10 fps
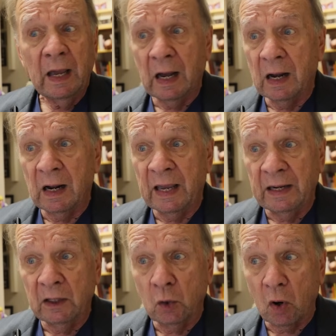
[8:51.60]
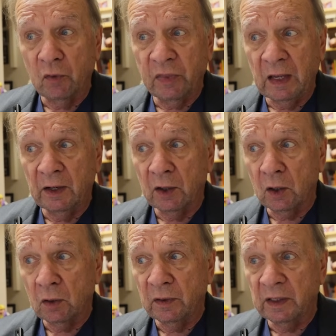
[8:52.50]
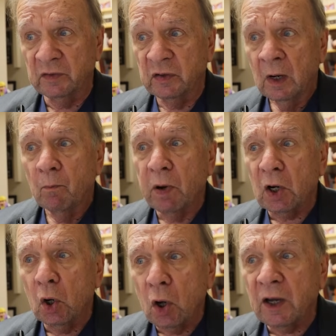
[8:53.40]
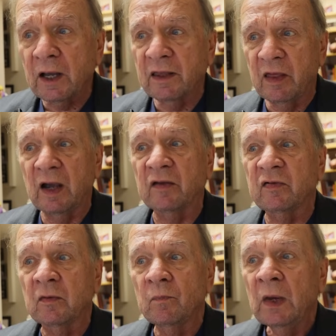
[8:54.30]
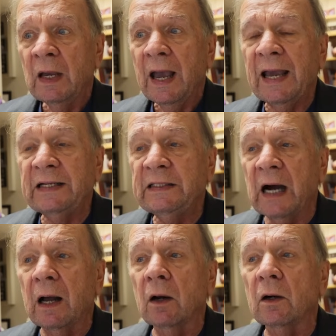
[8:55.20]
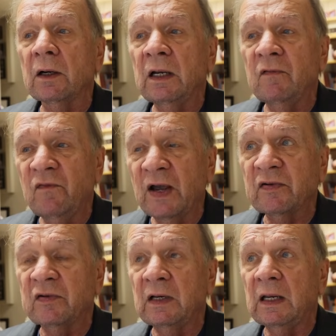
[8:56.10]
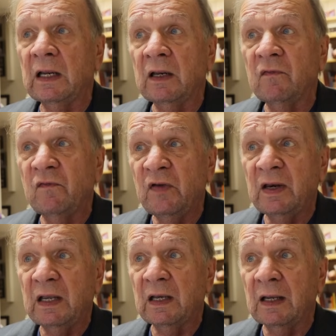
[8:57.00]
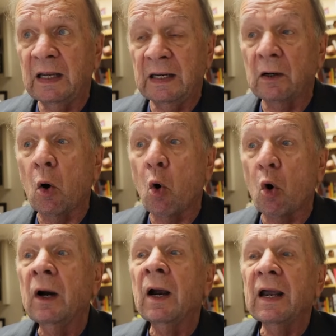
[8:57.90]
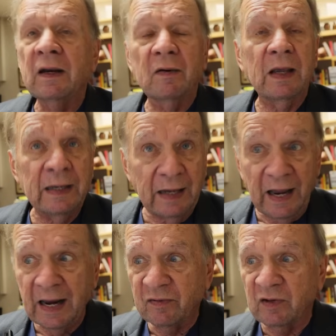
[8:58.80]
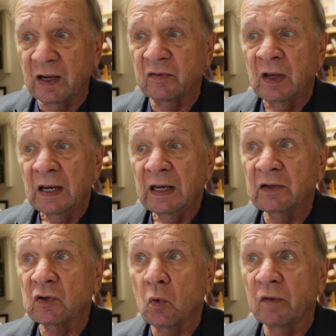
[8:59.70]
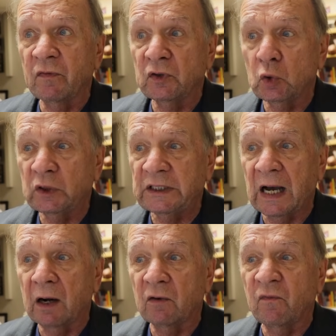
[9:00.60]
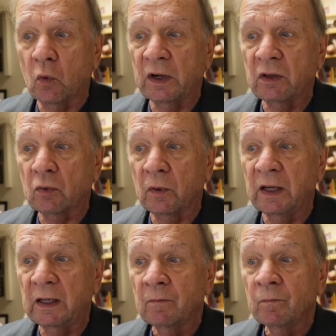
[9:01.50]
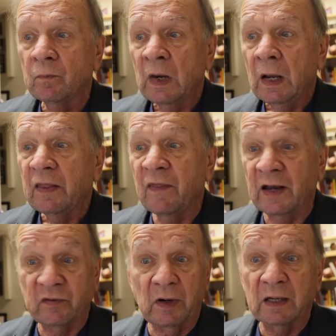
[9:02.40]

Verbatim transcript: uh, in growth in earnings. But look at this. A dollar invested in Nvidia in or in, in assets is equivalent to a dollar 43. That's